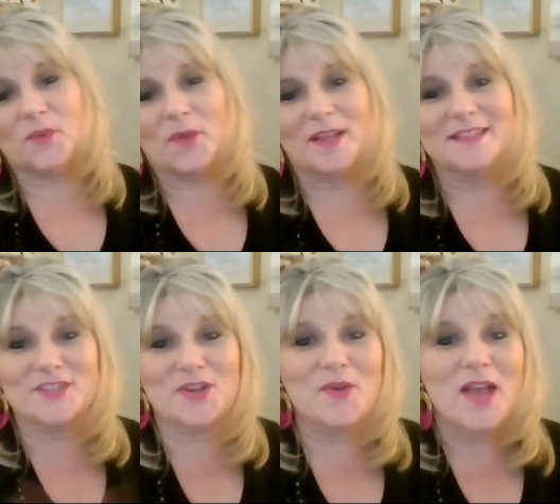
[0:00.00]
of different
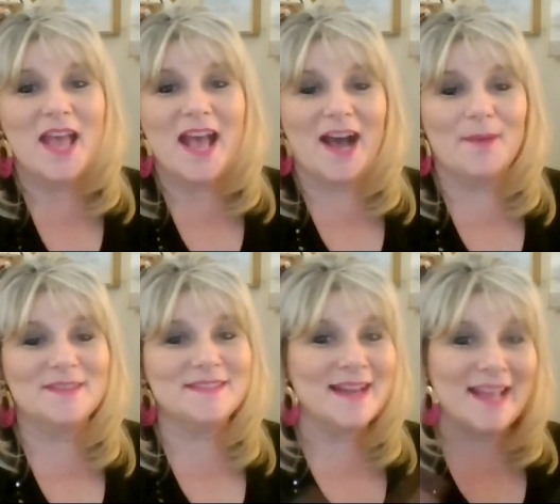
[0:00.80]
ones, and so
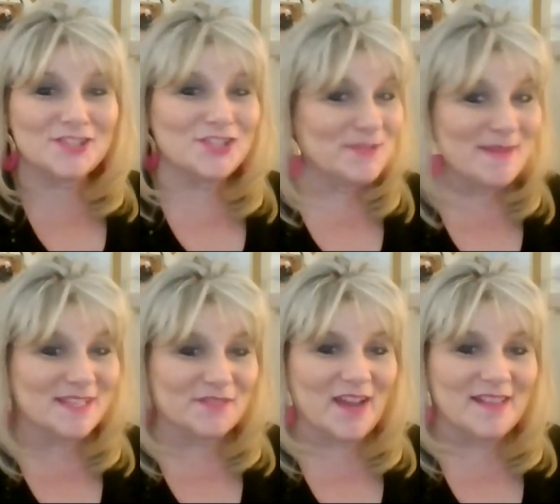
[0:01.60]
um, it's not actually
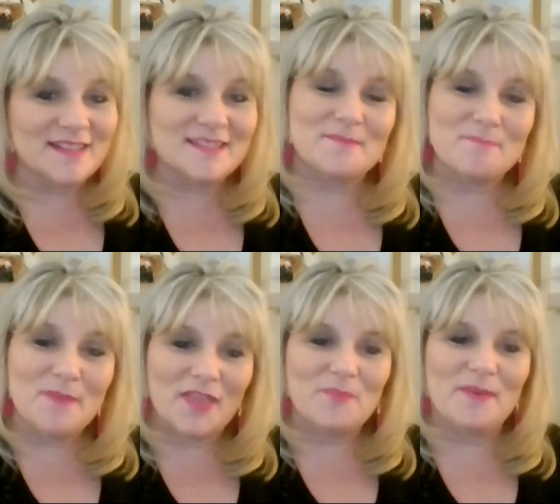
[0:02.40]
domestic violence
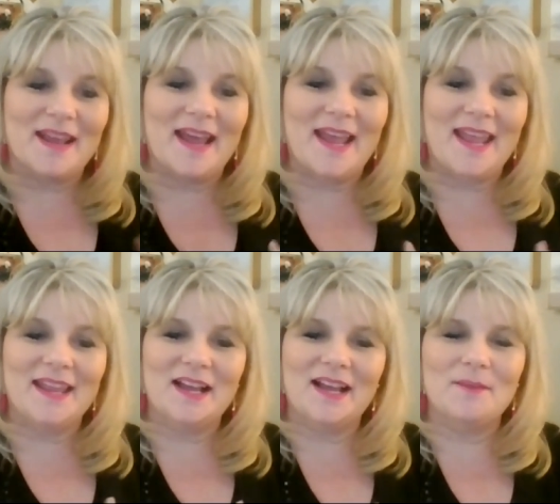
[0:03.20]
month, but
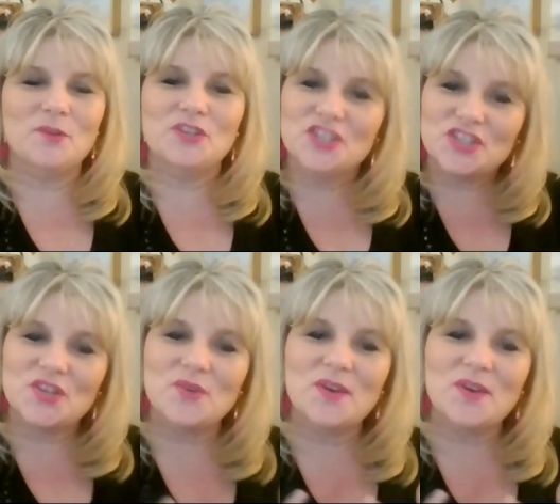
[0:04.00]
I um, was
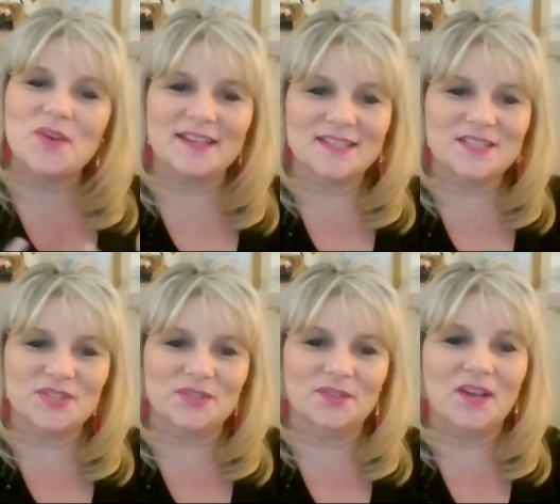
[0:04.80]
just so
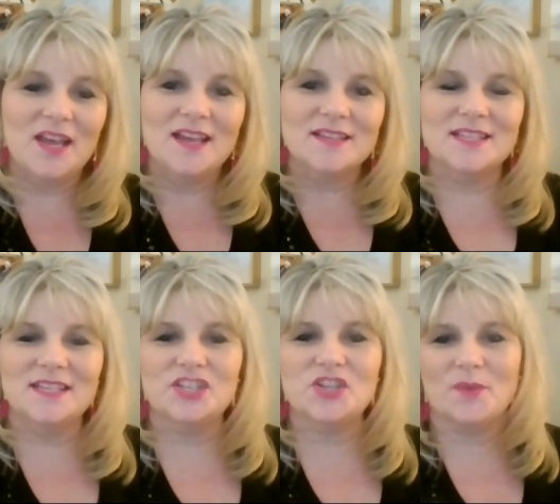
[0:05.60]
connected to
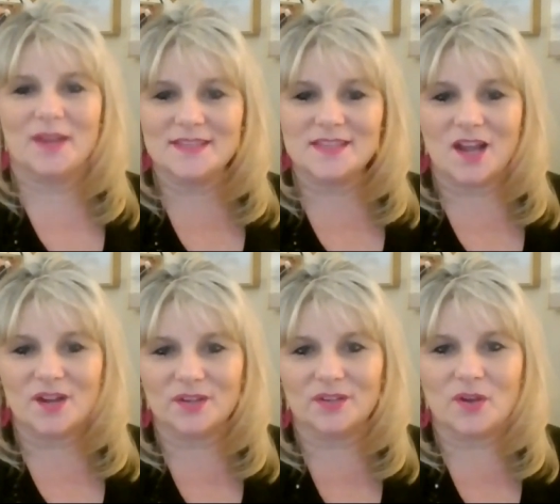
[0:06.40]
Tanisha when I
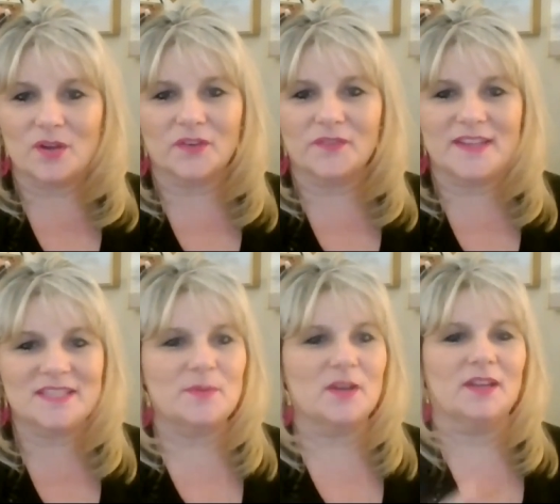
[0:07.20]
saw her over
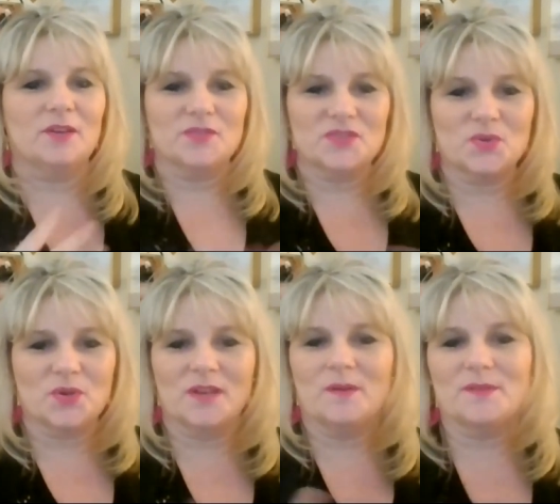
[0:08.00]
Facebook and her
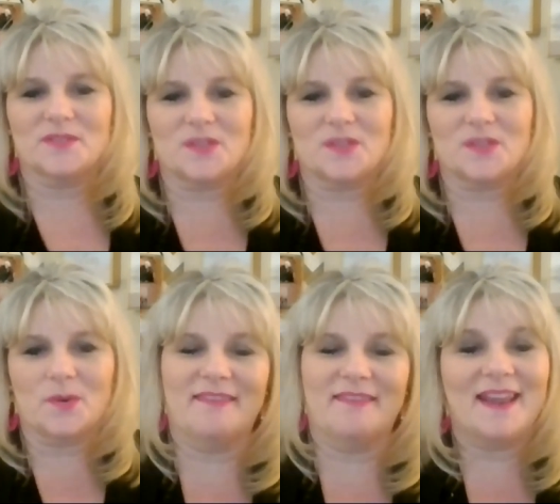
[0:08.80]
story and what was going
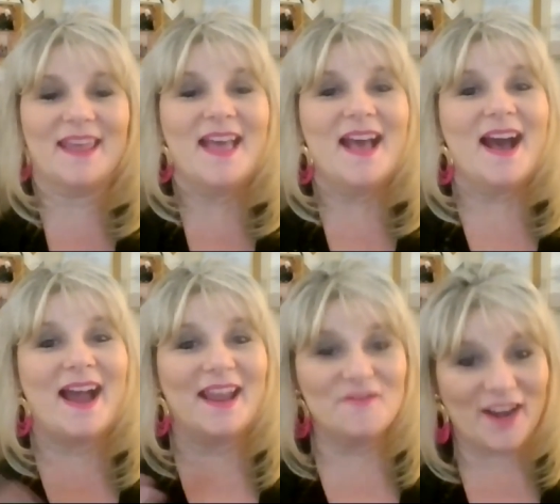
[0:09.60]
on that
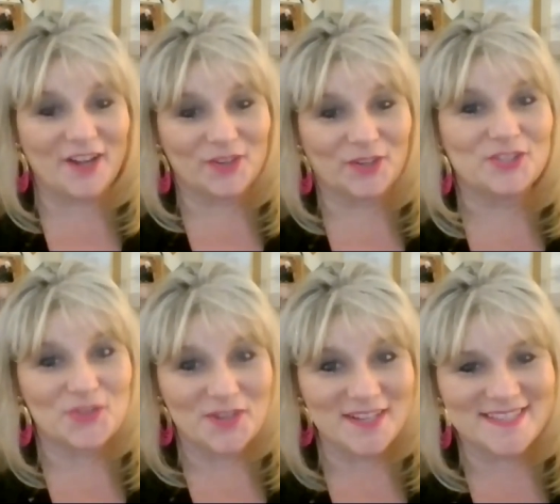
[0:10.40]
I invited her
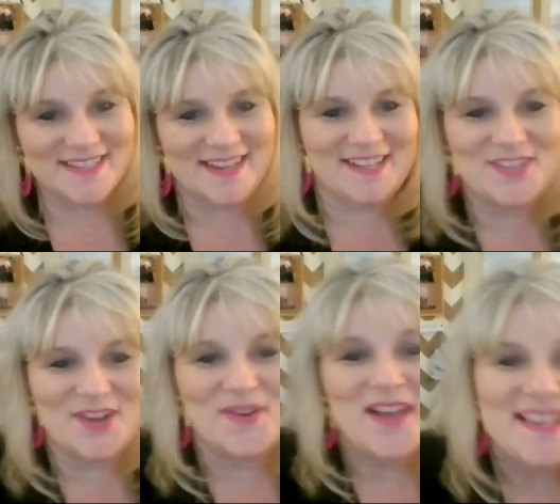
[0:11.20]
to join us tonight.
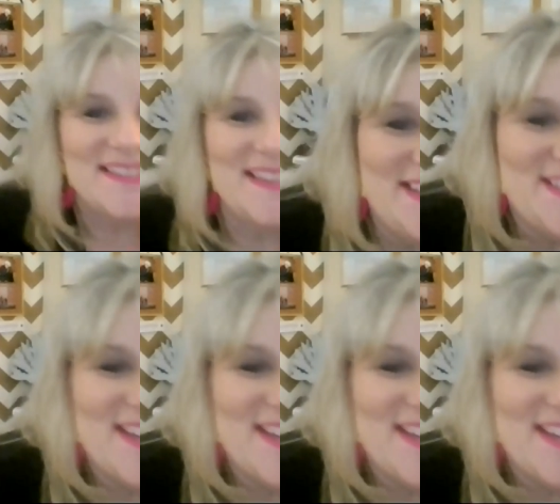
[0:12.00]
So Tanisha,